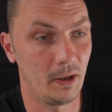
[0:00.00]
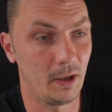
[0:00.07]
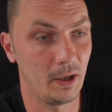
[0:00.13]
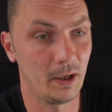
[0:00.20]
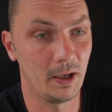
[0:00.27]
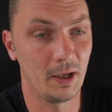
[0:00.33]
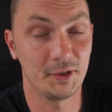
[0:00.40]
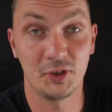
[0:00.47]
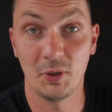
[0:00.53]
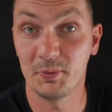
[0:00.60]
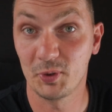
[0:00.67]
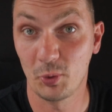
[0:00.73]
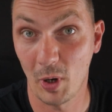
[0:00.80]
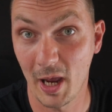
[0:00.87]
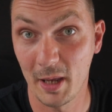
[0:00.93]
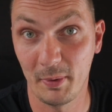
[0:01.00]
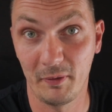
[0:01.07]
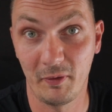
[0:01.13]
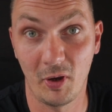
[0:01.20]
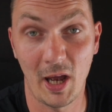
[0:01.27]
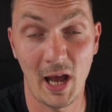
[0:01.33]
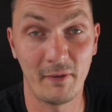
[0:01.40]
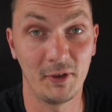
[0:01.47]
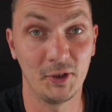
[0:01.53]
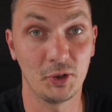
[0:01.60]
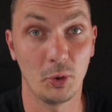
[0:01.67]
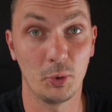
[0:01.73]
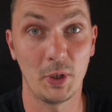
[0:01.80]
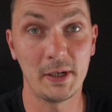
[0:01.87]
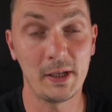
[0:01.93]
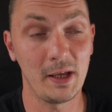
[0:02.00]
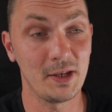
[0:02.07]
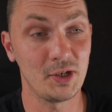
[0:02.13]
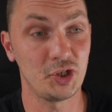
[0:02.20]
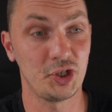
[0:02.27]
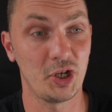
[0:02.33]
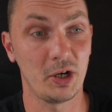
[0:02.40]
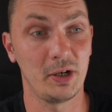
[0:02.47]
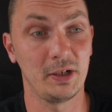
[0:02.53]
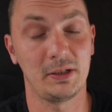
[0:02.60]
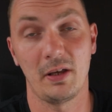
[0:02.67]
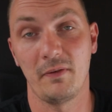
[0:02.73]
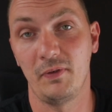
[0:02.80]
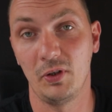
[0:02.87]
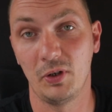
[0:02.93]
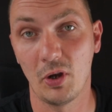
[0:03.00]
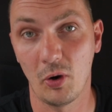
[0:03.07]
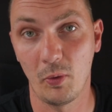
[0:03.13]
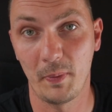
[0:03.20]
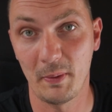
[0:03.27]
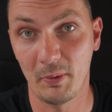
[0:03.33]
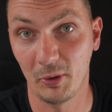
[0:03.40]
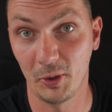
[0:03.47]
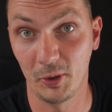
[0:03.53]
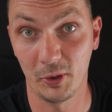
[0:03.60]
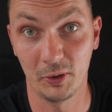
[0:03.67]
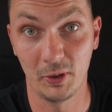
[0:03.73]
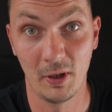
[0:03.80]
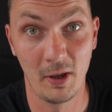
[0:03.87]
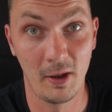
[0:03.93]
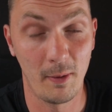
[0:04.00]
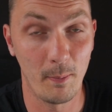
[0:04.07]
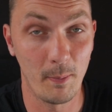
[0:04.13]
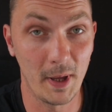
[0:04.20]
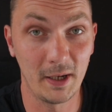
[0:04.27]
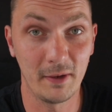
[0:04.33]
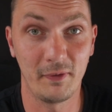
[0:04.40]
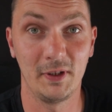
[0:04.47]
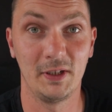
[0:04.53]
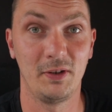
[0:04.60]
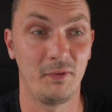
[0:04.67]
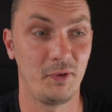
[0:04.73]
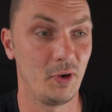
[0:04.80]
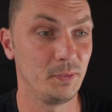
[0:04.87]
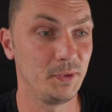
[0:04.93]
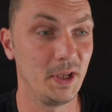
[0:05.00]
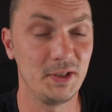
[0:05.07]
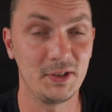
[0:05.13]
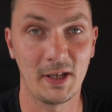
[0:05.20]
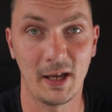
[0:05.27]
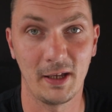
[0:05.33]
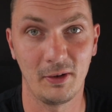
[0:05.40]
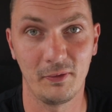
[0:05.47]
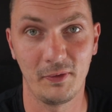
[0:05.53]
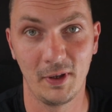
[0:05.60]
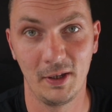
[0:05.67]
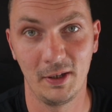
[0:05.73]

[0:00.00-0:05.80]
Uh, subscribe if you haven't already, and share it if you know people who could benefit from this kind of